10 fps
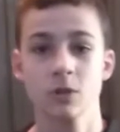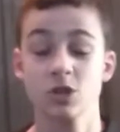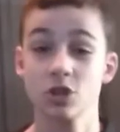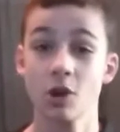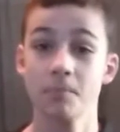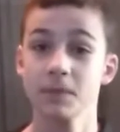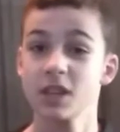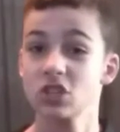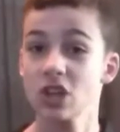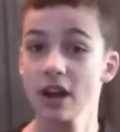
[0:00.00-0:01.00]
So,
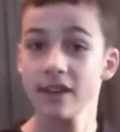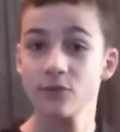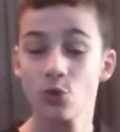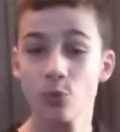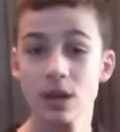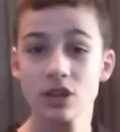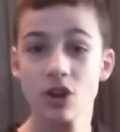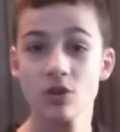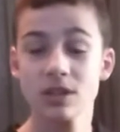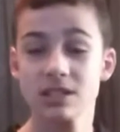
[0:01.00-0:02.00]
sorry if the
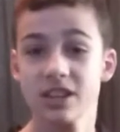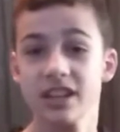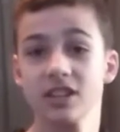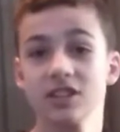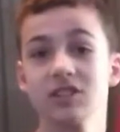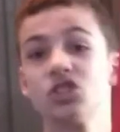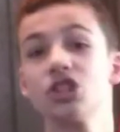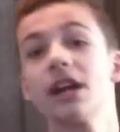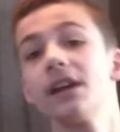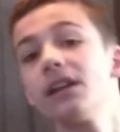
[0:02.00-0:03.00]
window is like
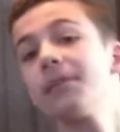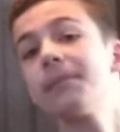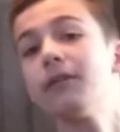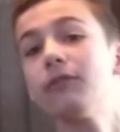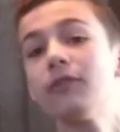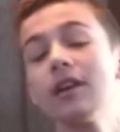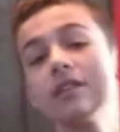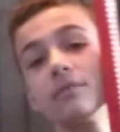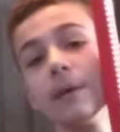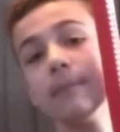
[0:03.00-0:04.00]
shining on my
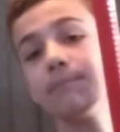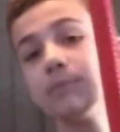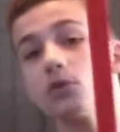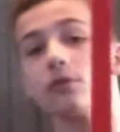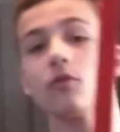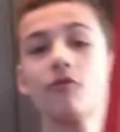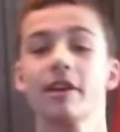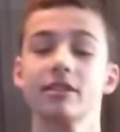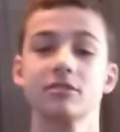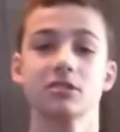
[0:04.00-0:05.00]
face, my beautiful
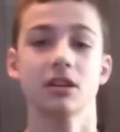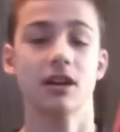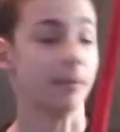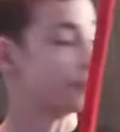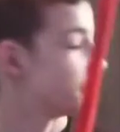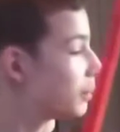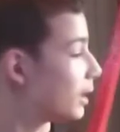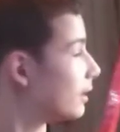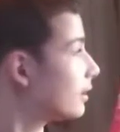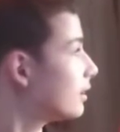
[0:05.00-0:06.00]
face. Um,
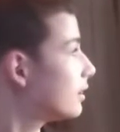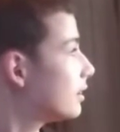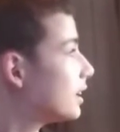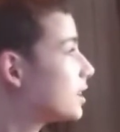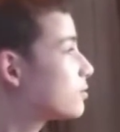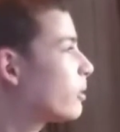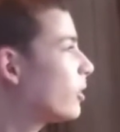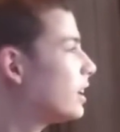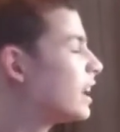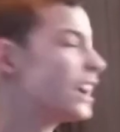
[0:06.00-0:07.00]
but it's
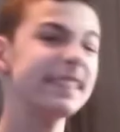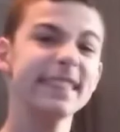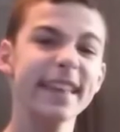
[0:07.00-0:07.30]
really not